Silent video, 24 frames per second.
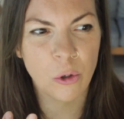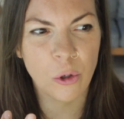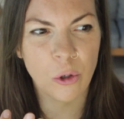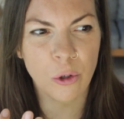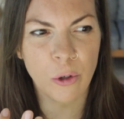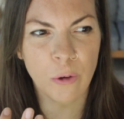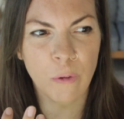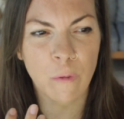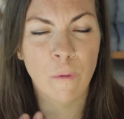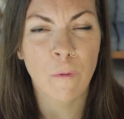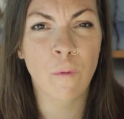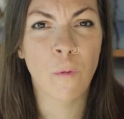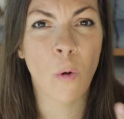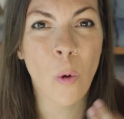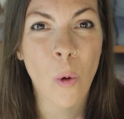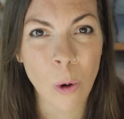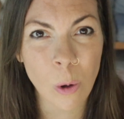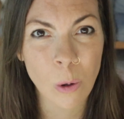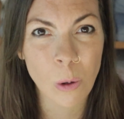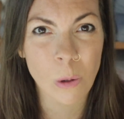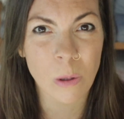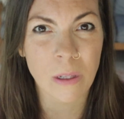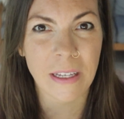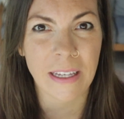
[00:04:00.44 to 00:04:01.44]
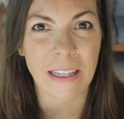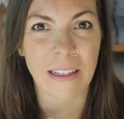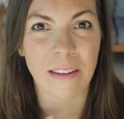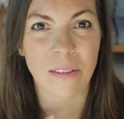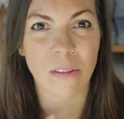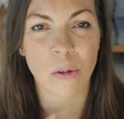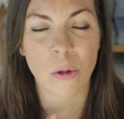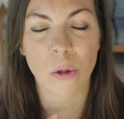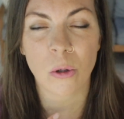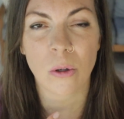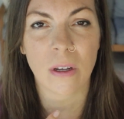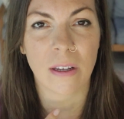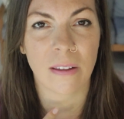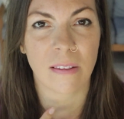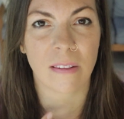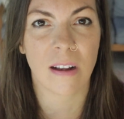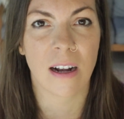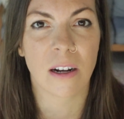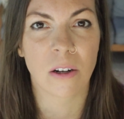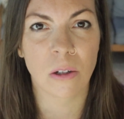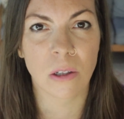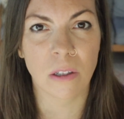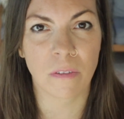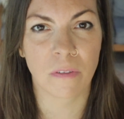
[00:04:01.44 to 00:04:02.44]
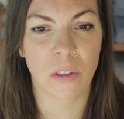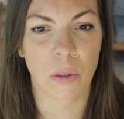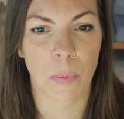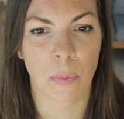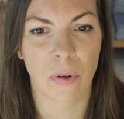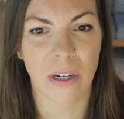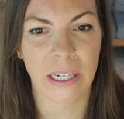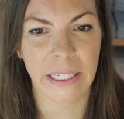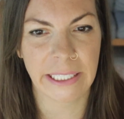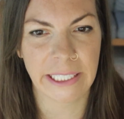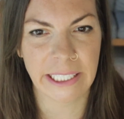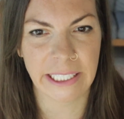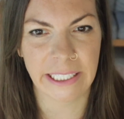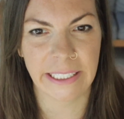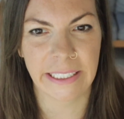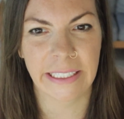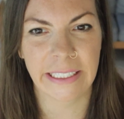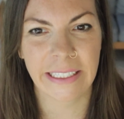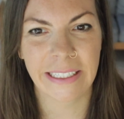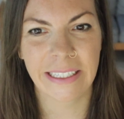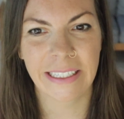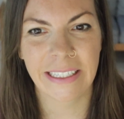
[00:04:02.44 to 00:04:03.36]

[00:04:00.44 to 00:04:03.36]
to fall into a cycle of depression.